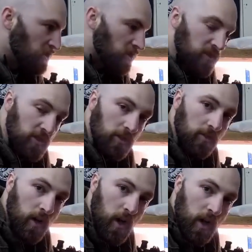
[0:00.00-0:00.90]
Make sure
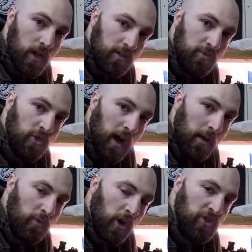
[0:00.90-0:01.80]
to
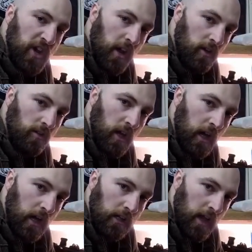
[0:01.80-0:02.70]
subscribe to our channel.
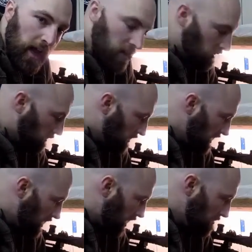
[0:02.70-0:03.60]
Like. Feel
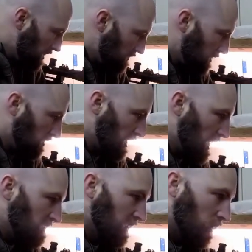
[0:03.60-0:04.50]
free to comment. Feel free
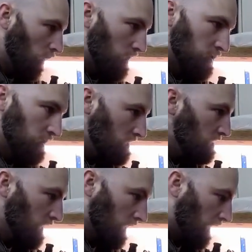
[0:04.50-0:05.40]
to ask any
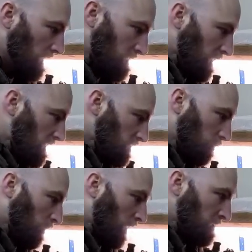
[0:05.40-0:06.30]
questions. Like I said, this
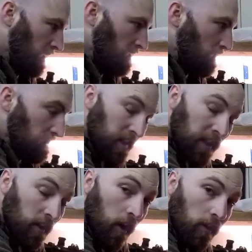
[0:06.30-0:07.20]
whole project is about
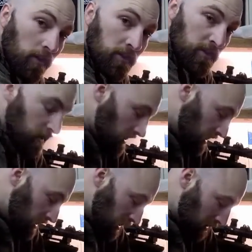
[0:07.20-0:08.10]
$10, and
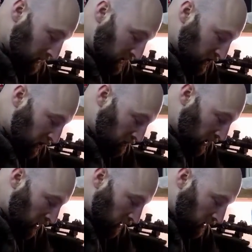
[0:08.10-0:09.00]
I mean, it took
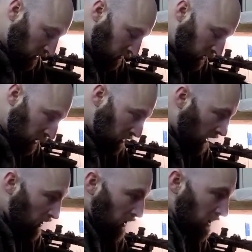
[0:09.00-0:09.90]
me all of
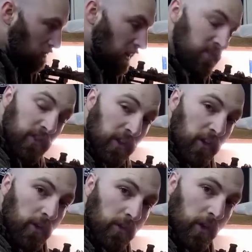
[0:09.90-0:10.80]
about 30 minutes to
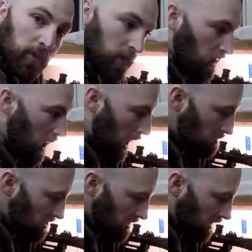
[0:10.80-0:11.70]
do. So it's a good
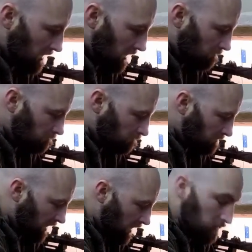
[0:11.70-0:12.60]
option. And
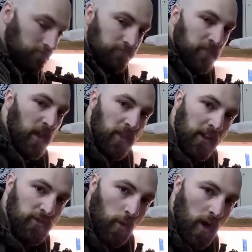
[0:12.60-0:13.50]
yeah.
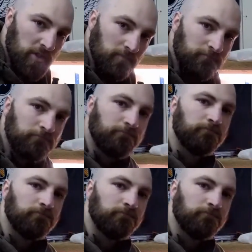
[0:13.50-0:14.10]
Thanks for watching.